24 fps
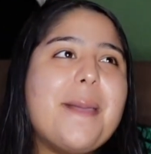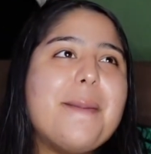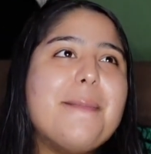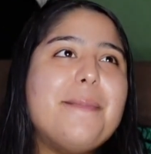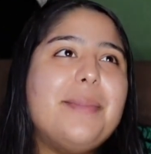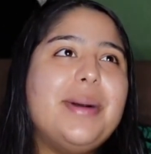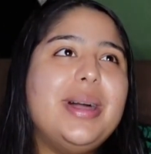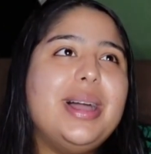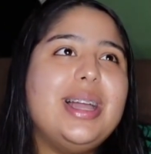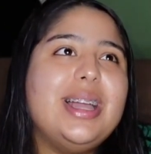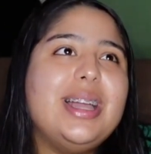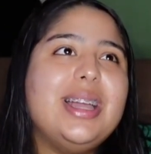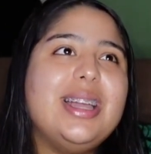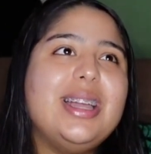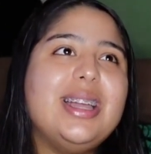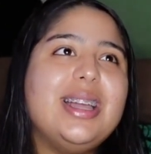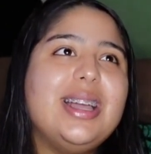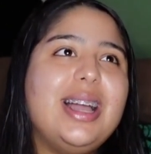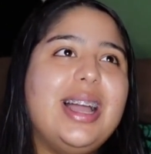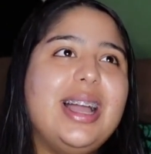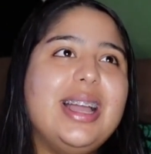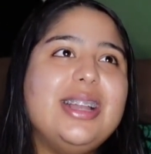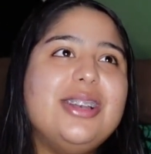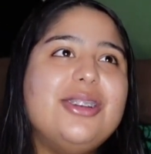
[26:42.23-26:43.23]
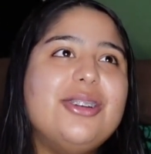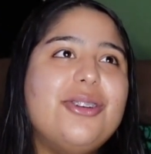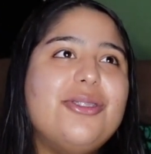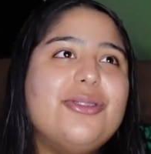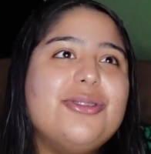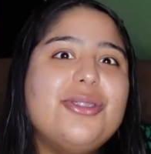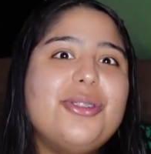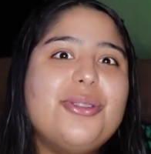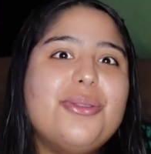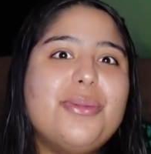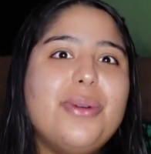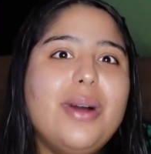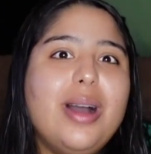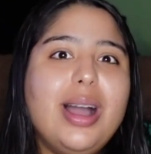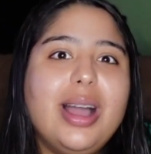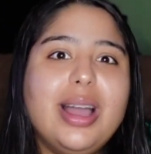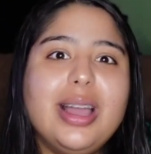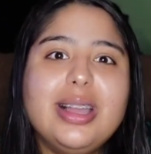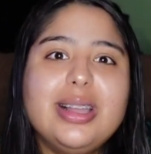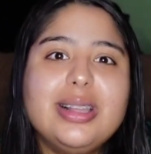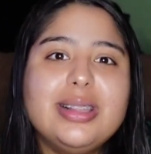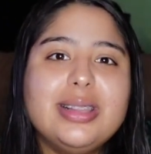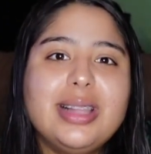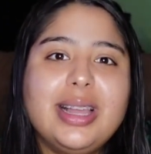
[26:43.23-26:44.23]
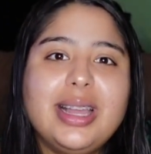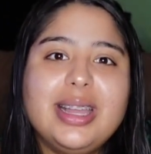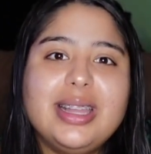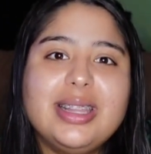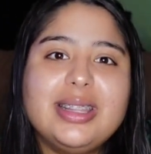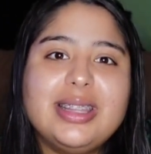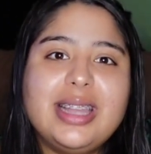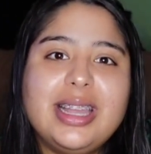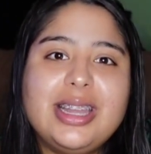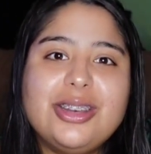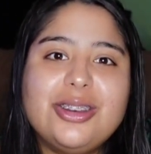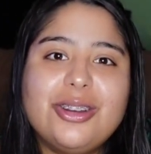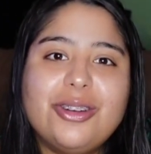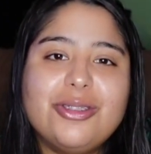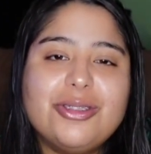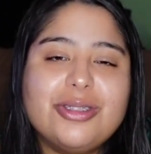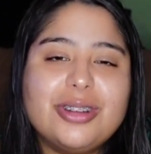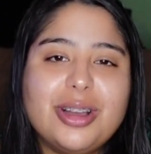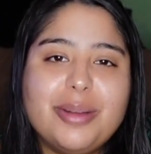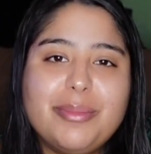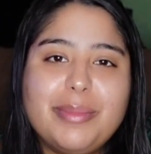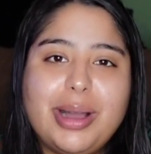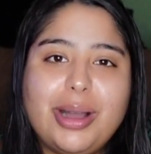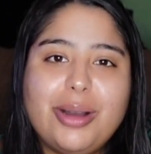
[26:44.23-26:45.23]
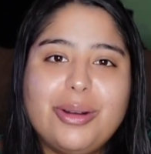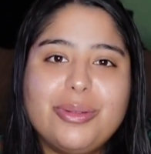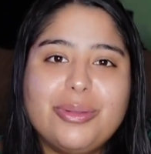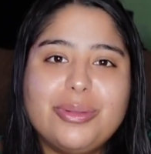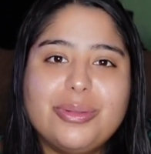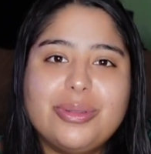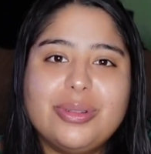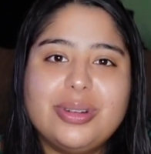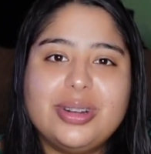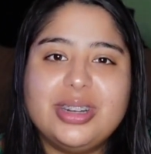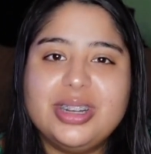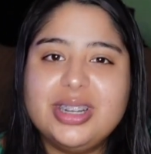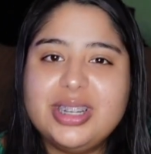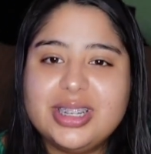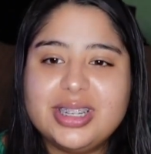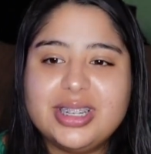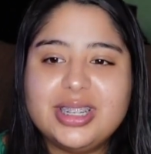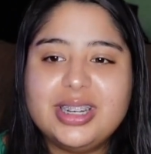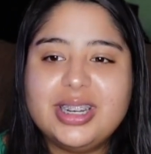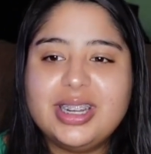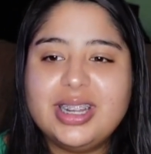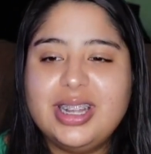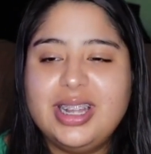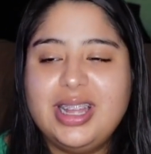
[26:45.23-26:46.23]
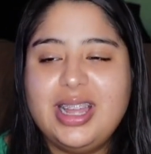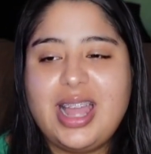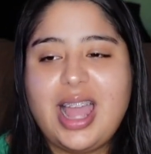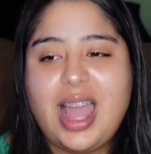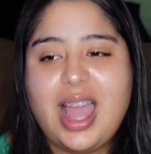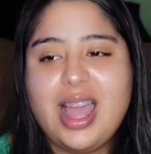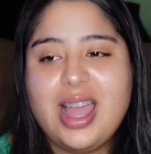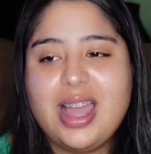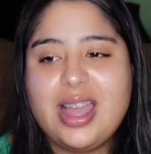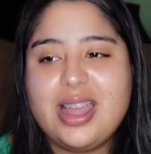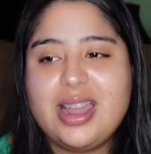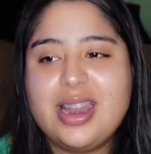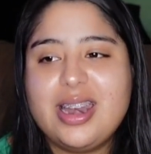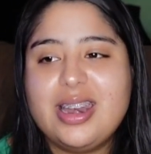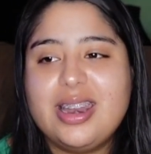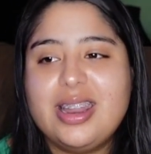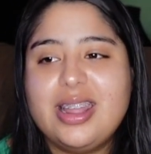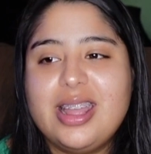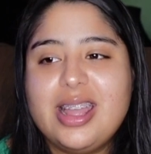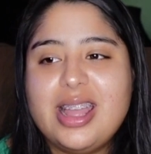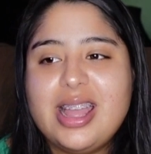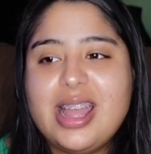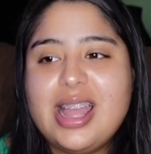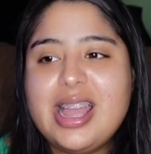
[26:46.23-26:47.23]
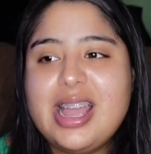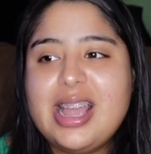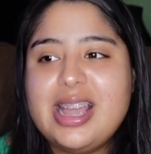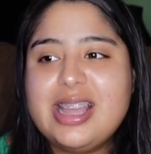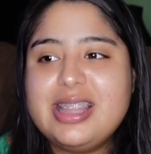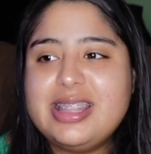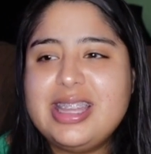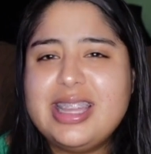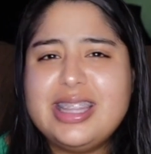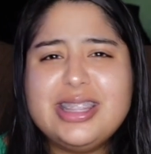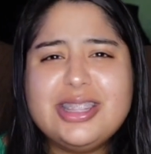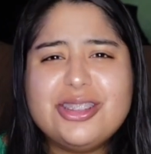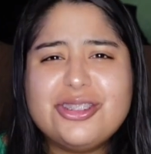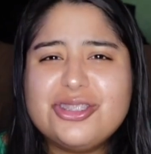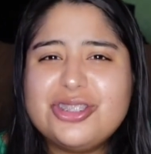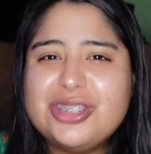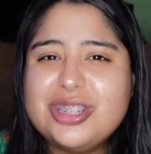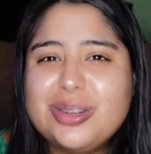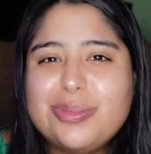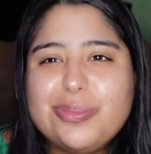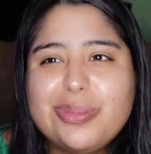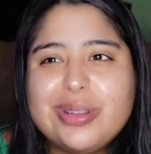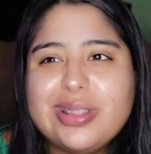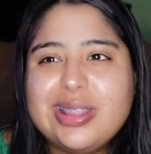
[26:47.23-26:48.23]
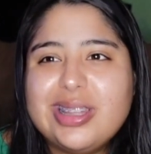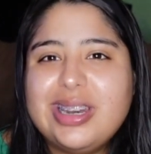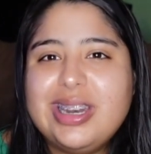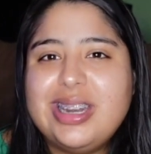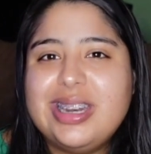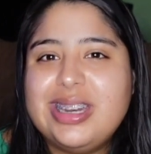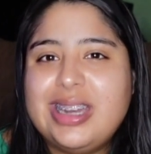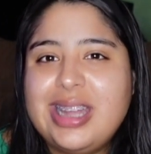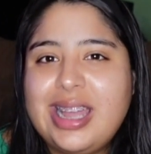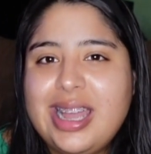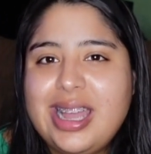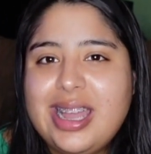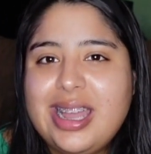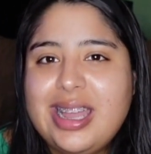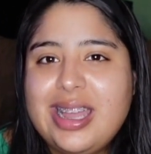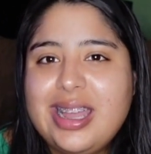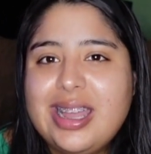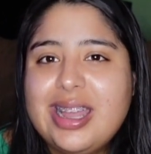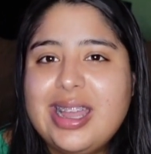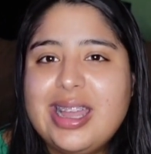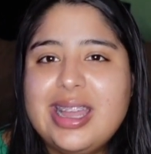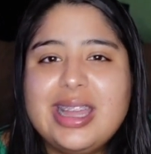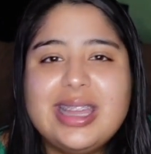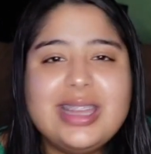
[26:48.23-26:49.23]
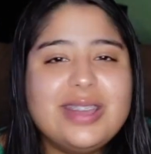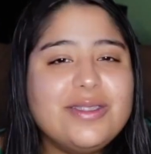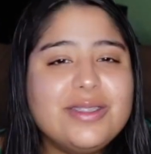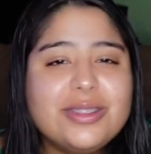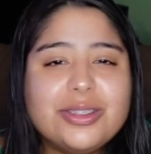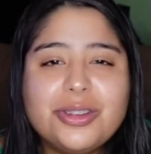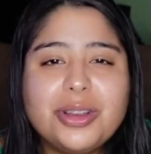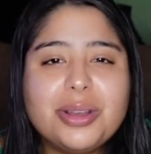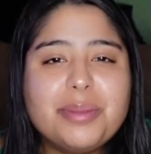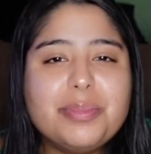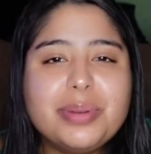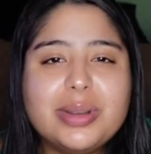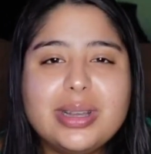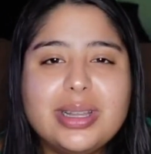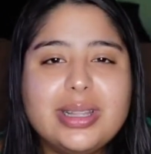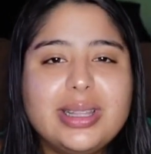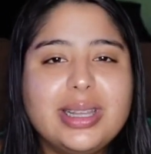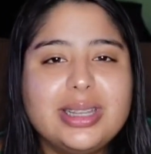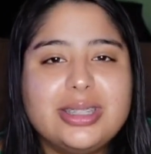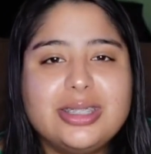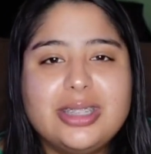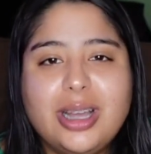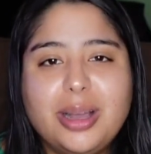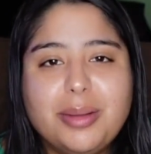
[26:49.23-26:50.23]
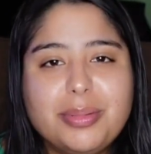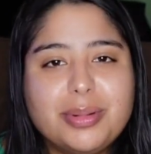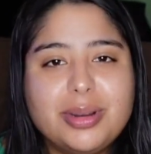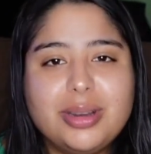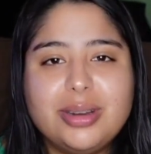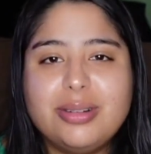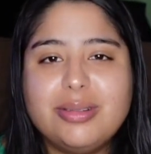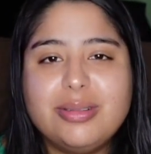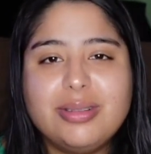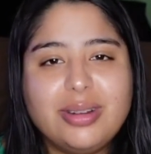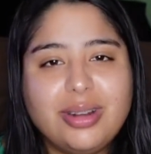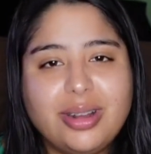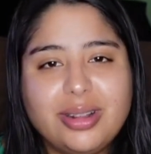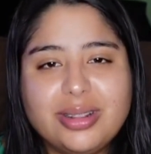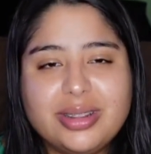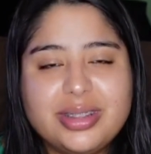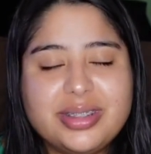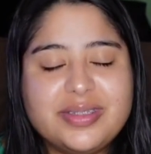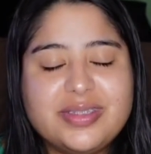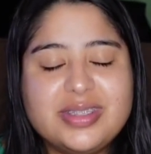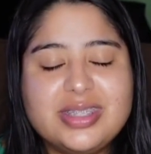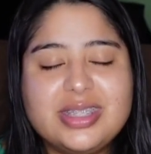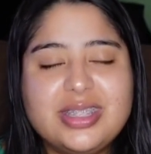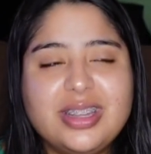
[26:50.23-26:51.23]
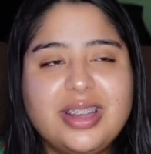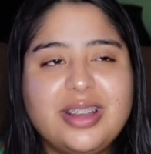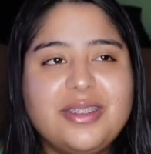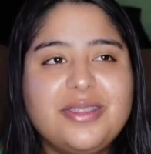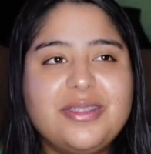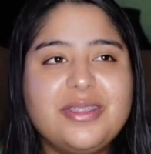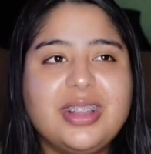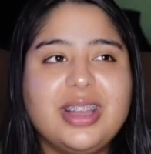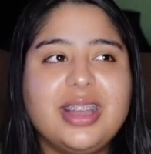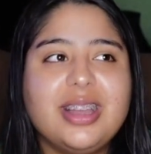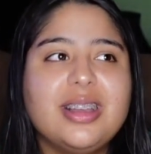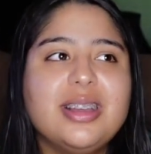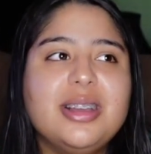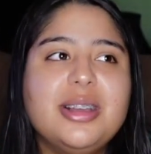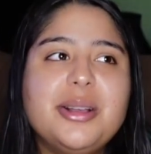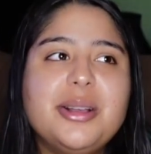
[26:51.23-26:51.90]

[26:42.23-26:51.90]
but I don't know why, like they don't come out good. And then they'll chip within a day, even though I put like top coat and all of this stuff. Like,